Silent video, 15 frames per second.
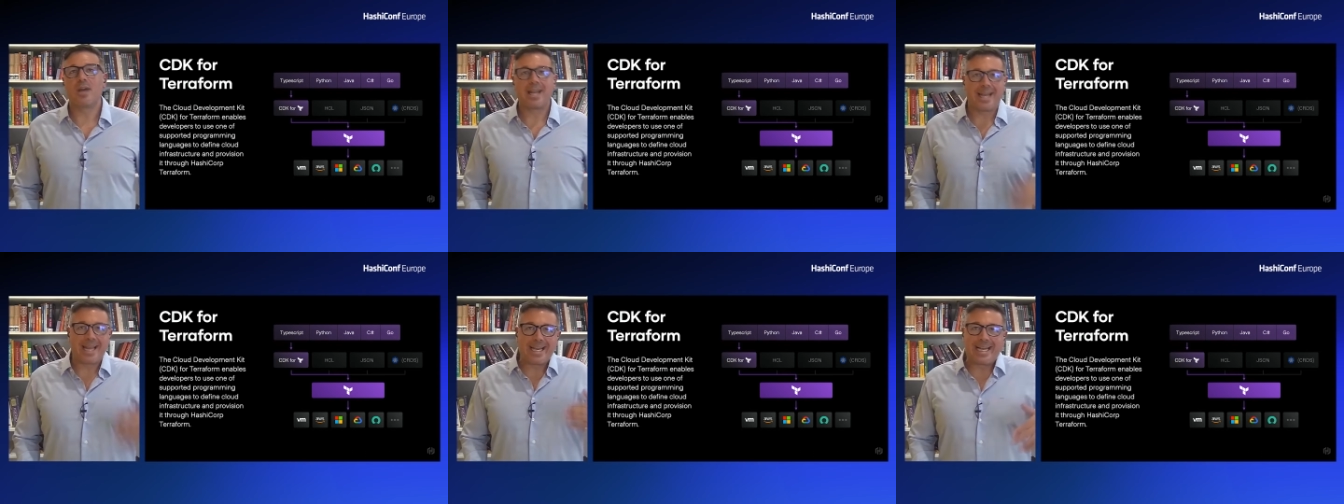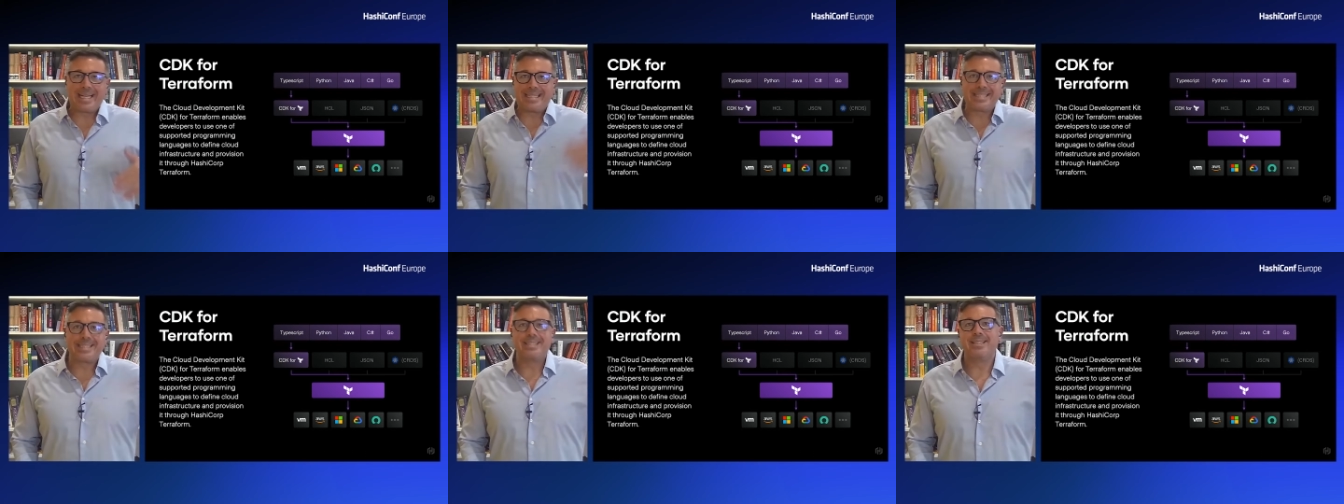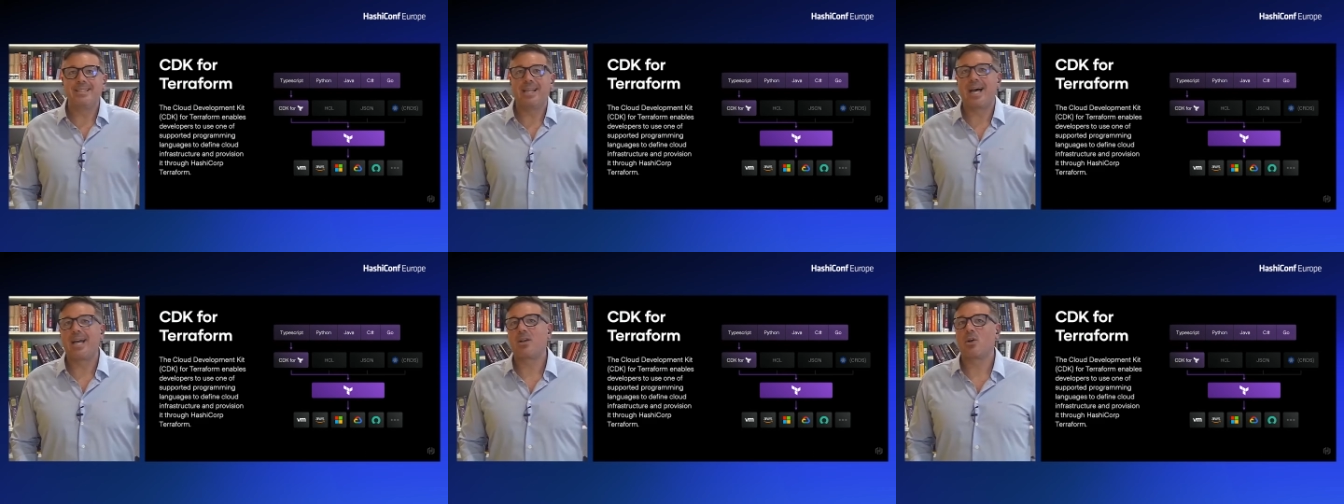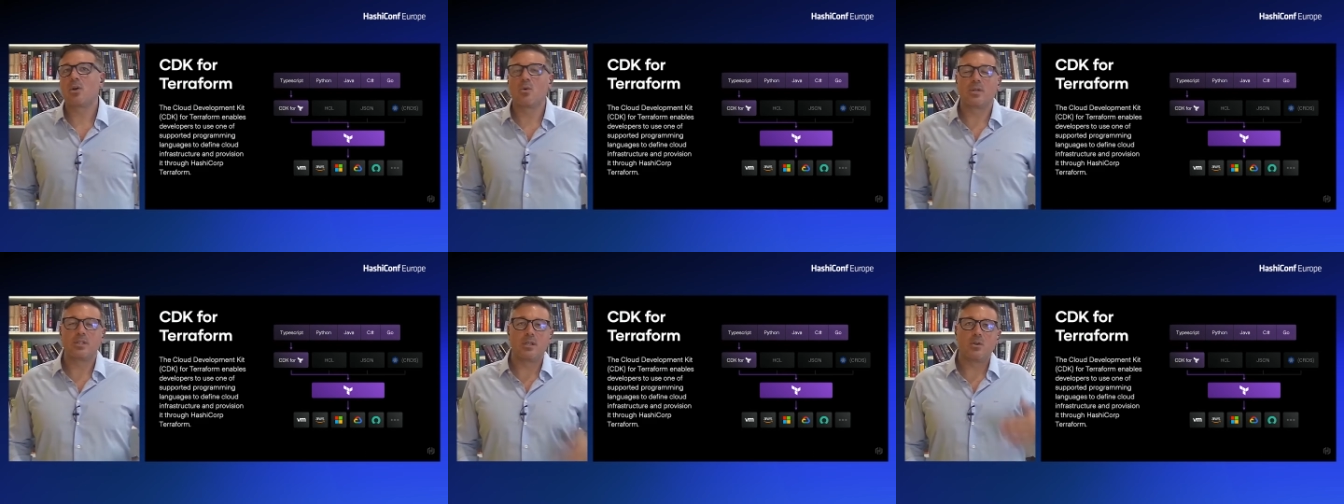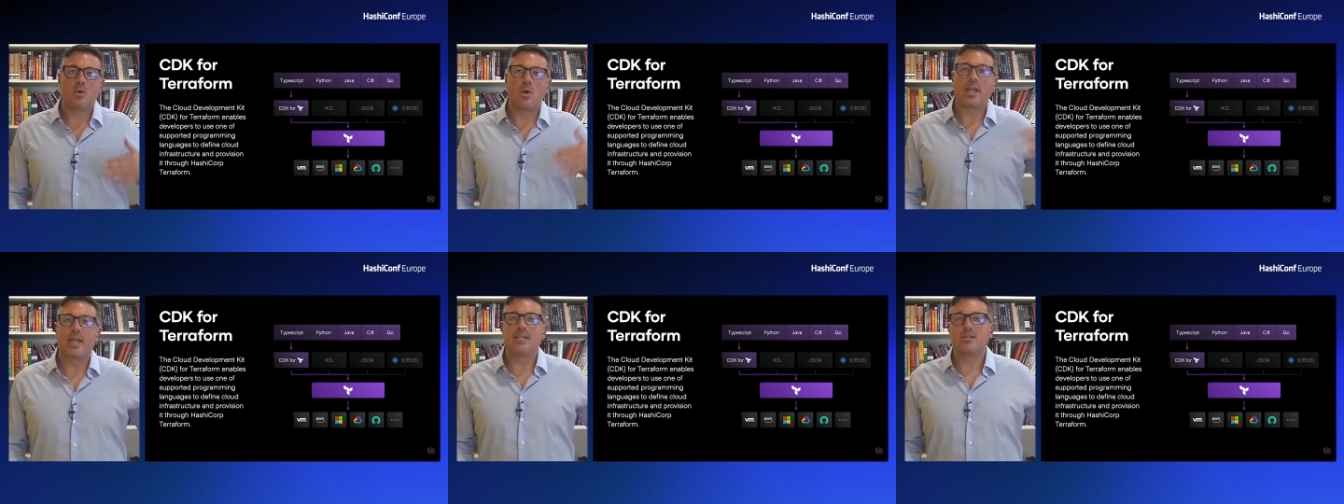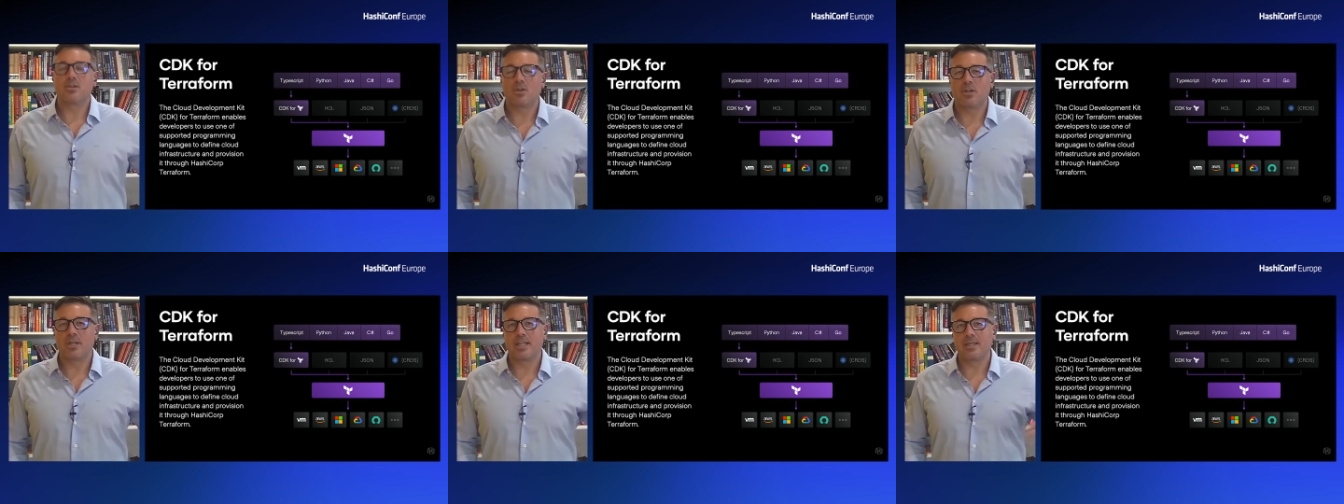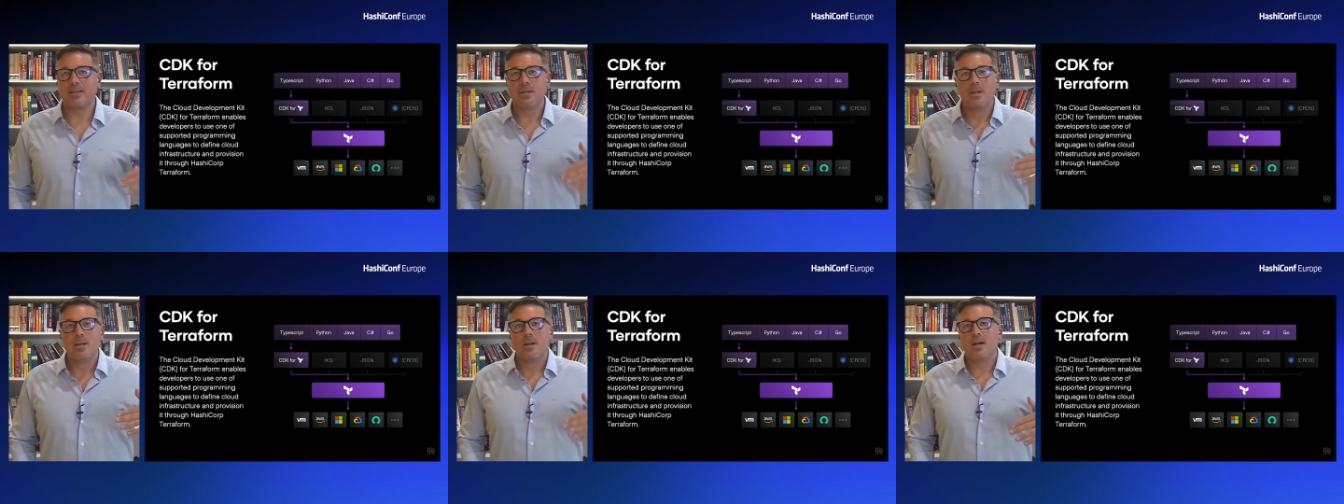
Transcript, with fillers: And in addition to that, going, going into learning